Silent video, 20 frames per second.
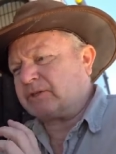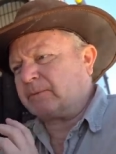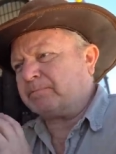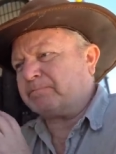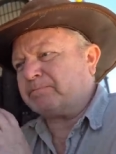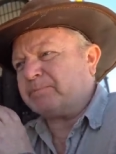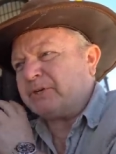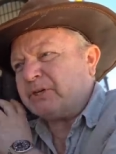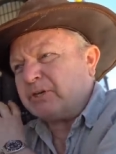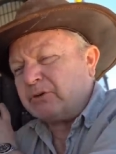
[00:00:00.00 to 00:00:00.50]
The
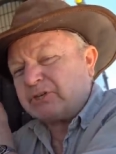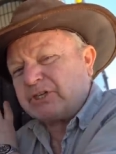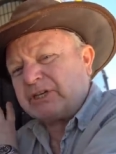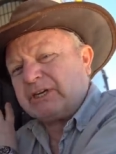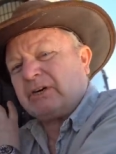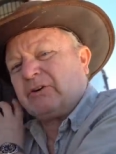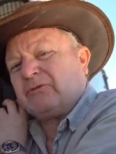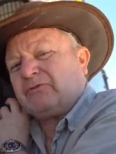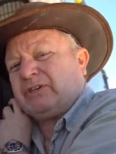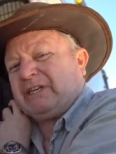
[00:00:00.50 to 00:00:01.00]

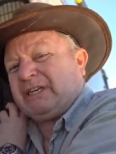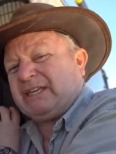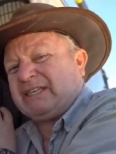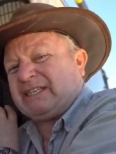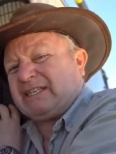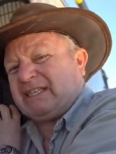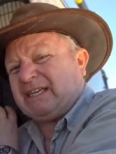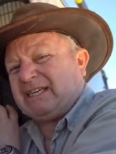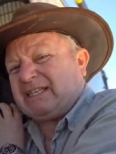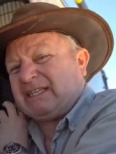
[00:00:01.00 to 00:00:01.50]
beauty of D
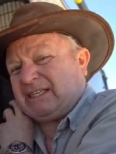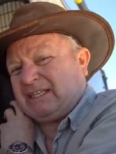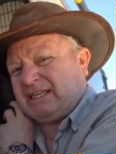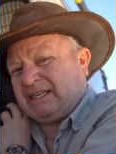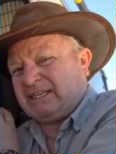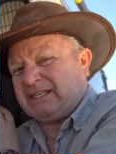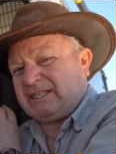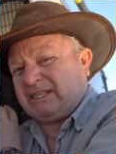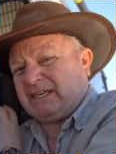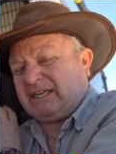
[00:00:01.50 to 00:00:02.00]
C to
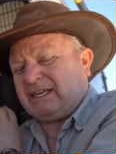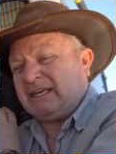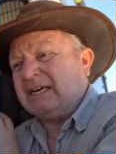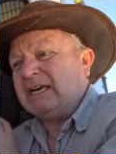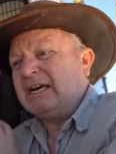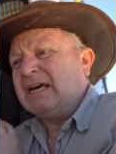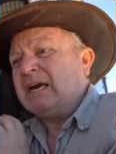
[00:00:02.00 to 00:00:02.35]
D C